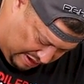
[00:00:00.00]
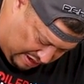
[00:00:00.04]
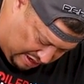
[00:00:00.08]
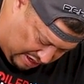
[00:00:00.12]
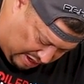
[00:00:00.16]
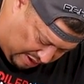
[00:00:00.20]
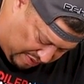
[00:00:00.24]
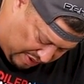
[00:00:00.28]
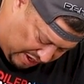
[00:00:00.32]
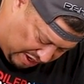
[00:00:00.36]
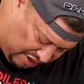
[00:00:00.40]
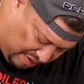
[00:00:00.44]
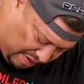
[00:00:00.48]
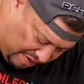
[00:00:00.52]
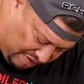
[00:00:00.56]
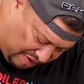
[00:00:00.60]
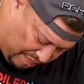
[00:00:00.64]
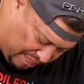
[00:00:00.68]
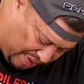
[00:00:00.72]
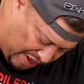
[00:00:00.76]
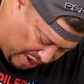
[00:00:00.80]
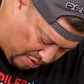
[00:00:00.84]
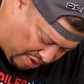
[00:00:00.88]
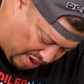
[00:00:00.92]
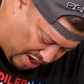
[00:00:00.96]
Sometimes you have to
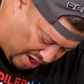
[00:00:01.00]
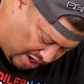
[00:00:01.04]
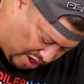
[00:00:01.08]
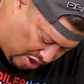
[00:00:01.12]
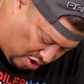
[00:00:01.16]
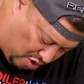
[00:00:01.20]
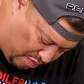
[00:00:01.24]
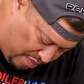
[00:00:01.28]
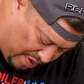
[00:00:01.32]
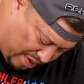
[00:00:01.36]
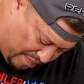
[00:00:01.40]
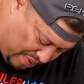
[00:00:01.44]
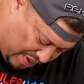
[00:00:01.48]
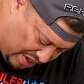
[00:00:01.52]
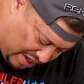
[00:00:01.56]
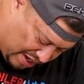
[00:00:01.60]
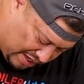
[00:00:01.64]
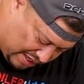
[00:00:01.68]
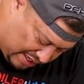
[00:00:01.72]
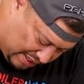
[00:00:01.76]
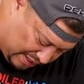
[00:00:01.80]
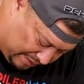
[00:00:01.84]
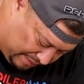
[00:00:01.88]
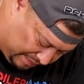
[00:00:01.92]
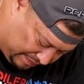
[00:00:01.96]
play with it a little bit
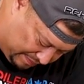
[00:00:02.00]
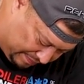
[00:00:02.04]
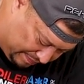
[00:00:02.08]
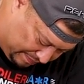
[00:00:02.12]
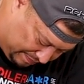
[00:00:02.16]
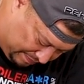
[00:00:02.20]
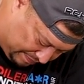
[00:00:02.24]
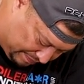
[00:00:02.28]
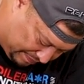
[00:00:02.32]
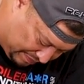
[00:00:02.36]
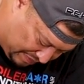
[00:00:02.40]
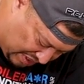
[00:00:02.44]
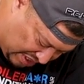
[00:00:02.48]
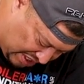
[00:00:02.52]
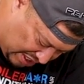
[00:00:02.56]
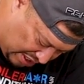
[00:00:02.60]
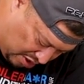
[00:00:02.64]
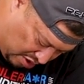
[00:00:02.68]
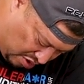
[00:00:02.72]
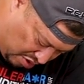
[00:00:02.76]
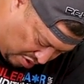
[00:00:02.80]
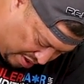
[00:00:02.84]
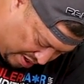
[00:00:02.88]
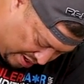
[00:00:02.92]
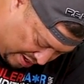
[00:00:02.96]
because it's a
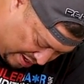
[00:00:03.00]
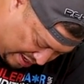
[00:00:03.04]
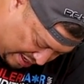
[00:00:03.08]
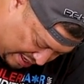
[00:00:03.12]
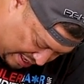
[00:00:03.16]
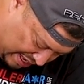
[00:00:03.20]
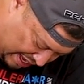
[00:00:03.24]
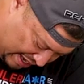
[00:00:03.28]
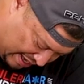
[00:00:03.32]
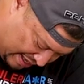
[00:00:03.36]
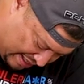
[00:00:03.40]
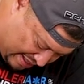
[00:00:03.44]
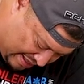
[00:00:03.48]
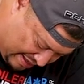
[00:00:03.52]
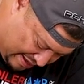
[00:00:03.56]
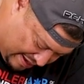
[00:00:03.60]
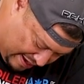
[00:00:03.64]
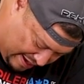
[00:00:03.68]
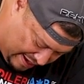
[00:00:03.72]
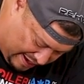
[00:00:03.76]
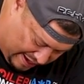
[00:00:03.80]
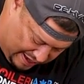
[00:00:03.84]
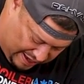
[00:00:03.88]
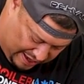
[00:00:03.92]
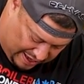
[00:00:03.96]
little, it's not,
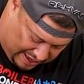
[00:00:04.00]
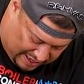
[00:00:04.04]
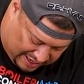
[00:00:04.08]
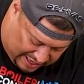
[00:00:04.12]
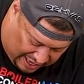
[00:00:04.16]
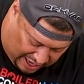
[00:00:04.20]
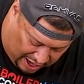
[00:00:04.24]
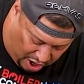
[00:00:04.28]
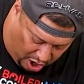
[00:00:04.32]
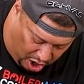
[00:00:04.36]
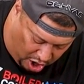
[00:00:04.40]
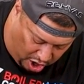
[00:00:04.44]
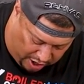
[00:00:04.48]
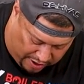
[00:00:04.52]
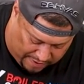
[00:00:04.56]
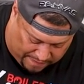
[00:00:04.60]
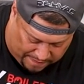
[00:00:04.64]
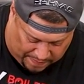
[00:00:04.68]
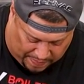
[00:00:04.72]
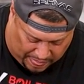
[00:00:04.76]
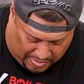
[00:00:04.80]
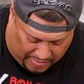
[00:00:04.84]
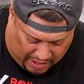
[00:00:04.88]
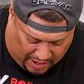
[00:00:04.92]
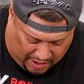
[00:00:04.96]
it's not hard,
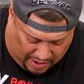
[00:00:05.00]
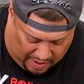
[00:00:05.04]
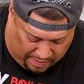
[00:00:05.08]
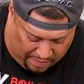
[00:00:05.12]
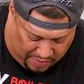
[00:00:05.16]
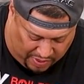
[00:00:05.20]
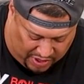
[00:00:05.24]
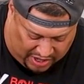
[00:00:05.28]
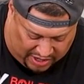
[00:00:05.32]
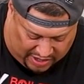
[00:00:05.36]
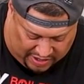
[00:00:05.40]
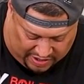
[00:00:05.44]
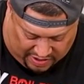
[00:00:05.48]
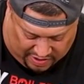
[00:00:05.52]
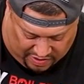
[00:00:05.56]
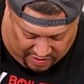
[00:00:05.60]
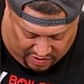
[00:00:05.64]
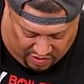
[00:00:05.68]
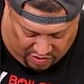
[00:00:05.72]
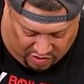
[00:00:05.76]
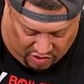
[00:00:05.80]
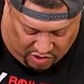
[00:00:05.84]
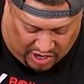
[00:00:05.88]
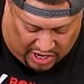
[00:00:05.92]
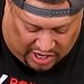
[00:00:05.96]
but
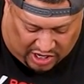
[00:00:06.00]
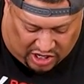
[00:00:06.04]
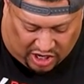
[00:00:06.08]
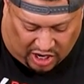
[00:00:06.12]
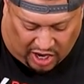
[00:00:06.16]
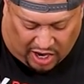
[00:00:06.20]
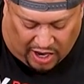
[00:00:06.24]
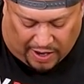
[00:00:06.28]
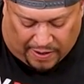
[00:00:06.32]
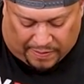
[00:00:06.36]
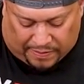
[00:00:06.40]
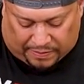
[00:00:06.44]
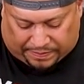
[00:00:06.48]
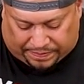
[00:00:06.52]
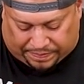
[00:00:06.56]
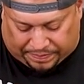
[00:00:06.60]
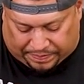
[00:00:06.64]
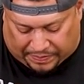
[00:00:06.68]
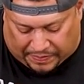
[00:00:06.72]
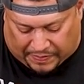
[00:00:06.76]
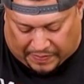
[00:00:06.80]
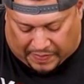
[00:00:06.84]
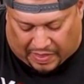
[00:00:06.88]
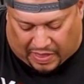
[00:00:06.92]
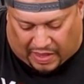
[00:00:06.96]
it's um
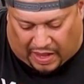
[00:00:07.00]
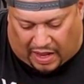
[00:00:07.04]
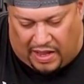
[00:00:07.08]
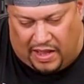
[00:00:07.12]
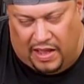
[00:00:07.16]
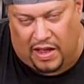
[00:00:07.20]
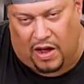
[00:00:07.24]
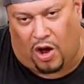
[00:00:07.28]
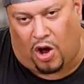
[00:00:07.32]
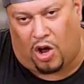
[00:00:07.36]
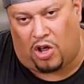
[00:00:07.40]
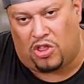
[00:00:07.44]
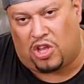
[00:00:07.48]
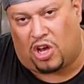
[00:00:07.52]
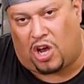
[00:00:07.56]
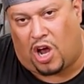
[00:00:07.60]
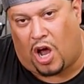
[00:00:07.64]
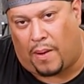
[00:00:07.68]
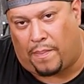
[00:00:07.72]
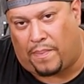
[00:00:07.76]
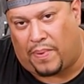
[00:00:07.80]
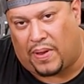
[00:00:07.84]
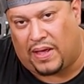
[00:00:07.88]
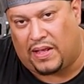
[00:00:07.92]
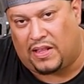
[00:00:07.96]
on the
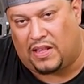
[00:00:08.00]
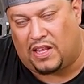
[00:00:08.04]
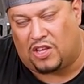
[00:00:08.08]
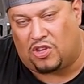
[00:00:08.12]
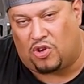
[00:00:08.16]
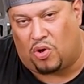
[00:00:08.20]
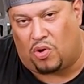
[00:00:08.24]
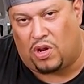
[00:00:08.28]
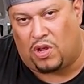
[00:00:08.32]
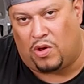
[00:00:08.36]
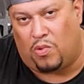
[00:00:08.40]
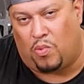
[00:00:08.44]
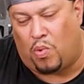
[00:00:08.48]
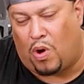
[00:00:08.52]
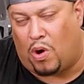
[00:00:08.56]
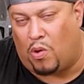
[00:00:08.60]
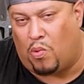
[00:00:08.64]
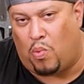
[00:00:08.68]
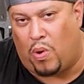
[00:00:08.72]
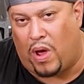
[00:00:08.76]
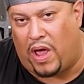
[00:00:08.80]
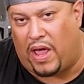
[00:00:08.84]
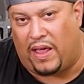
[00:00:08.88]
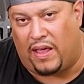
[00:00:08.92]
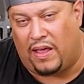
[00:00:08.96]
coupling. There's only one
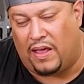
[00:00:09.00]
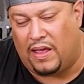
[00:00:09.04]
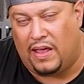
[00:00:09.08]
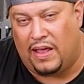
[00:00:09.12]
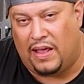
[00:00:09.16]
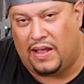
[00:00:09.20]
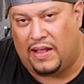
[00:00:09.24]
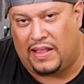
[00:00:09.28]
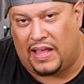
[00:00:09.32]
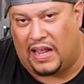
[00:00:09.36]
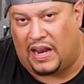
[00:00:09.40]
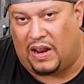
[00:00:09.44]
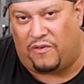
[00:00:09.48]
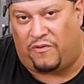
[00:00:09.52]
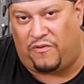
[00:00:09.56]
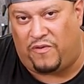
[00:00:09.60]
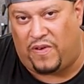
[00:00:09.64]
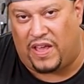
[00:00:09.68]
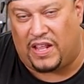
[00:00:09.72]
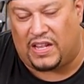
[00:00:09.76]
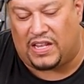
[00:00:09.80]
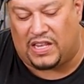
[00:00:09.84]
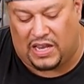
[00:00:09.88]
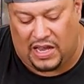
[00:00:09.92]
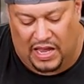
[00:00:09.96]
way that it
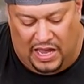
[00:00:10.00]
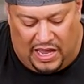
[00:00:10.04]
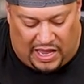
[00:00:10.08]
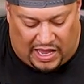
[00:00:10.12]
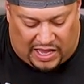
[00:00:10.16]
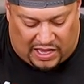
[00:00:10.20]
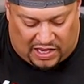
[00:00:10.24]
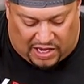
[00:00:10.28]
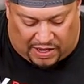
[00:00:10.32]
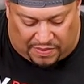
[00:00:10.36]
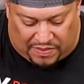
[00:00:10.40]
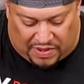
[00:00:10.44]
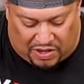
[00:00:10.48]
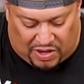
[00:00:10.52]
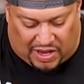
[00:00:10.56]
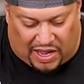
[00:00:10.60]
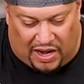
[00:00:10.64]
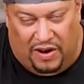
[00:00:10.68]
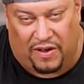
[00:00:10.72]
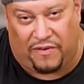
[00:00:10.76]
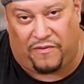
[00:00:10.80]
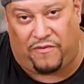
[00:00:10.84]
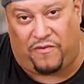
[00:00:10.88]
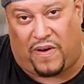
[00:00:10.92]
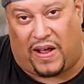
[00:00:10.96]
fits, and sometimes you
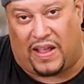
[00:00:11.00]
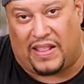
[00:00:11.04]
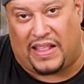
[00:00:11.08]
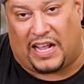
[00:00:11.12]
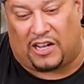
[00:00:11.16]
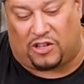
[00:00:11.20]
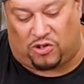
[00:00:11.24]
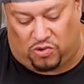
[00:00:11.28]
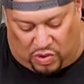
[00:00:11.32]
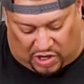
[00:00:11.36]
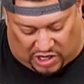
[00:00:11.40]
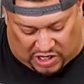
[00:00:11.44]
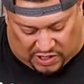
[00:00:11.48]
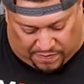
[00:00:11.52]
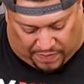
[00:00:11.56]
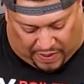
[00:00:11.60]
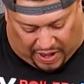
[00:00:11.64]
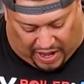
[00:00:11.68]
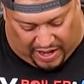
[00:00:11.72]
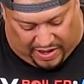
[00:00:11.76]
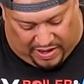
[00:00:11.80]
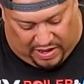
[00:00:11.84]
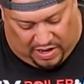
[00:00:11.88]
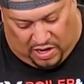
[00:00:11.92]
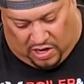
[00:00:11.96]
gotta find that sweet
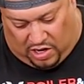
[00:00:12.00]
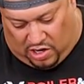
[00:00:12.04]
spot.